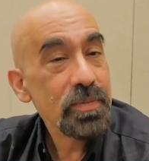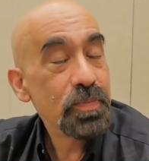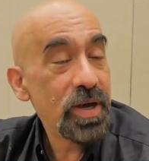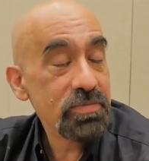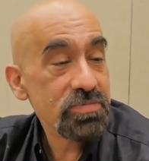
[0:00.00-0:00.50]

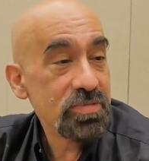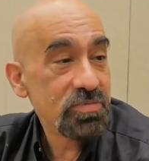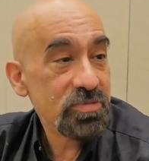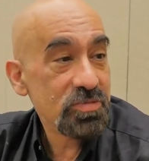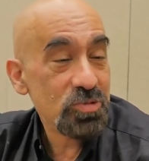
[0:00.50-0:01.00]
but
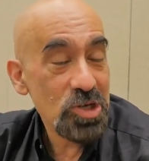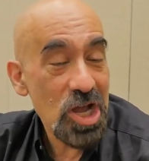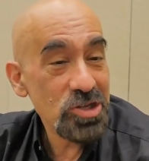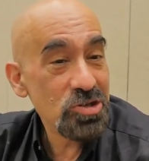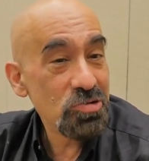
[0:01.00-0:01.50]

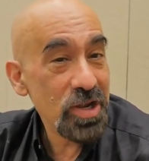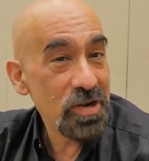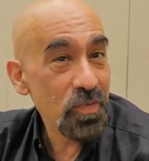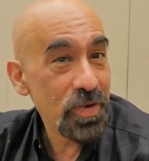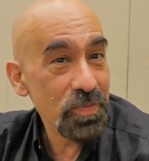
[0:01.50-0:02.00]

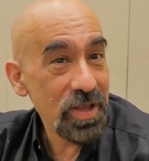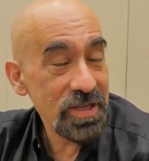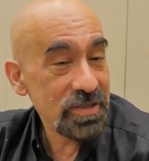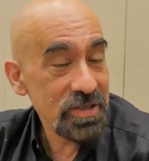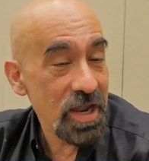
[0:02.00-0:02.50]
concentrated in one
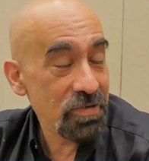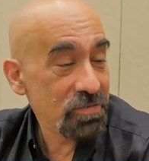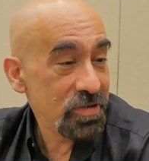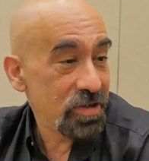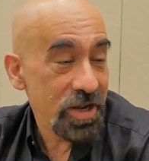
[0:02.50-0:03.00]
place, I
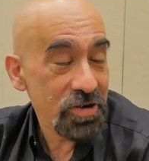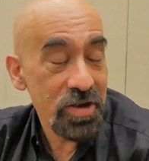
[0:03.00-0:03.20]
don't